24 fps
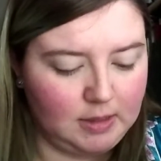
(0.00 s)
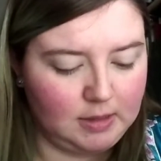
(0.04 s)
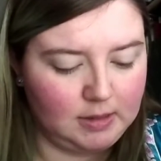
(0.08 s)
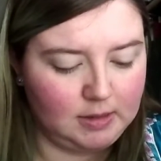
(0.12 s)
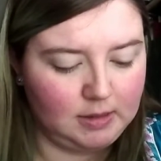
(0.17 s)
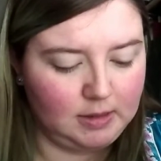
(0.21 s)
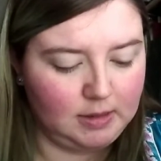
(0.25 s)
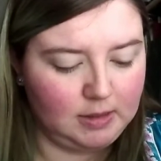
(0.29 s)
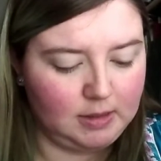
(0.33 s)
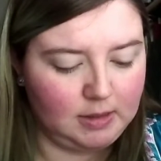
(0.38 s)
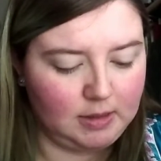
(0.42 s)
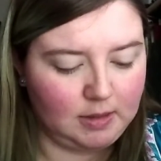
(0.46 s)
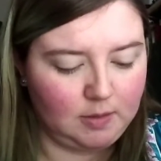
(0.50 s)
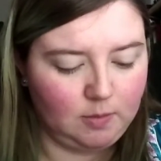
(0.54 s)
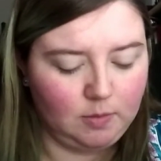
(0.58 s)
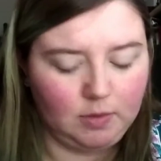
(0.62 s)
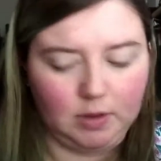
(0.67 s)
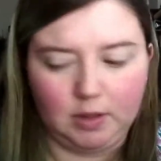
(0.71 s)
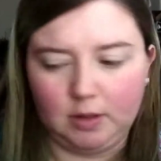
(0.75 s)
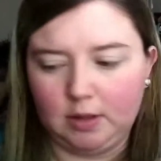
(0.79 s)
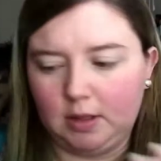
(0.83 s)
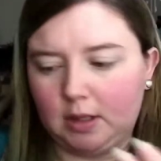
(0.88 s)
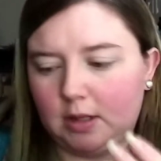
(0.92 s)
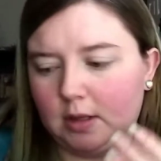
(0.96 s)
to get it
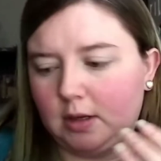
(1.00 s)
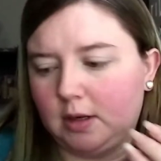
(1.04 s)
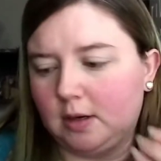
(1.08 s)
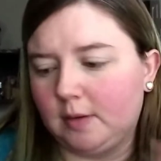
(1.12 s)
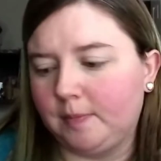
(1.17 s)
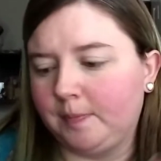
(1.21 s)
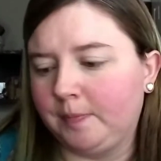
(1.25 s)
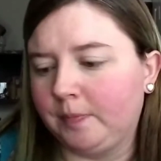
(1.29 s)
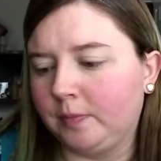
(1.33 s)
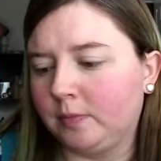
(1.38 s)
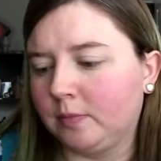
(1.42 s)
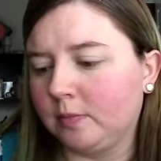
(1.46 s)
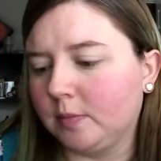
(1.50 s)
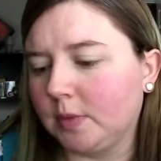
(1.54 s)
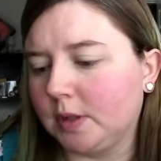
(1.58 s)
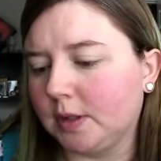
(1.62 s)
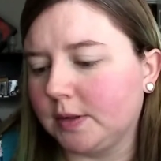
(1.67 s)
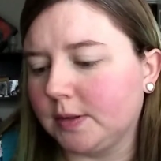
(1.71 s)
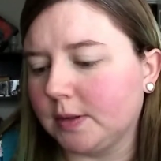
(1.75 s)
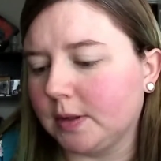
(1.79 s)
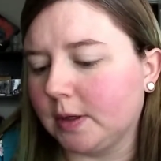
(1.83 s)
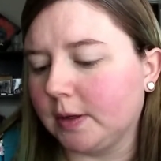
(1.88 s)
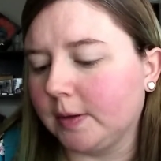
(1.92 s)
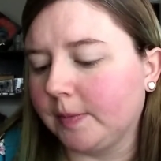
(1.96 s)
completely clean. But
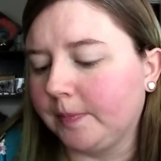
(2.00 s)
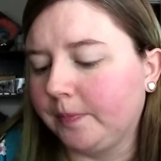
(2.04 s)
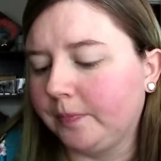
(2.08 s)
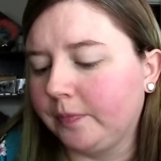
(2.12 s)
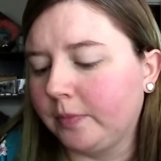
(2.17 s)
that's okay.